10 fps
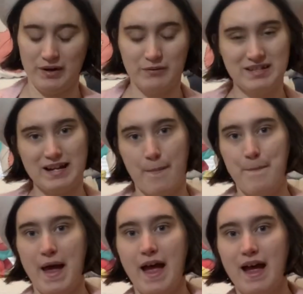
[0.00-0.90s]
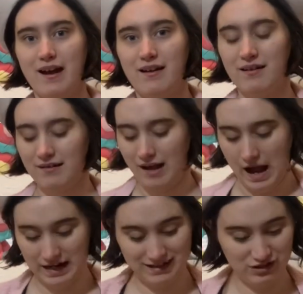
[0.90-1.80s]
It was like a bag.
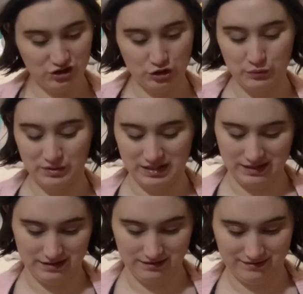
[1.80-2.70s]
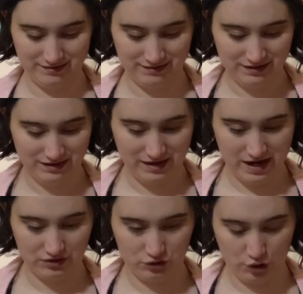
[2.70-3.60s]
I didn't choose these.
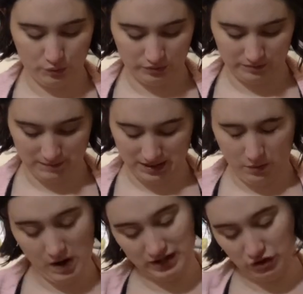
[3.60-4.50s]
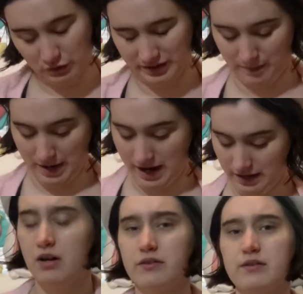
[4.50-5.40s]
They chose me. Well, I chose the
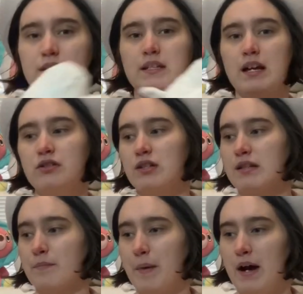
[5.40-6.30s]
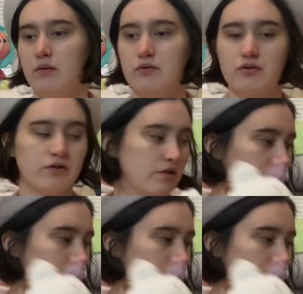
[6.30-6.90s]
bag. Also, this guy just has a pouch.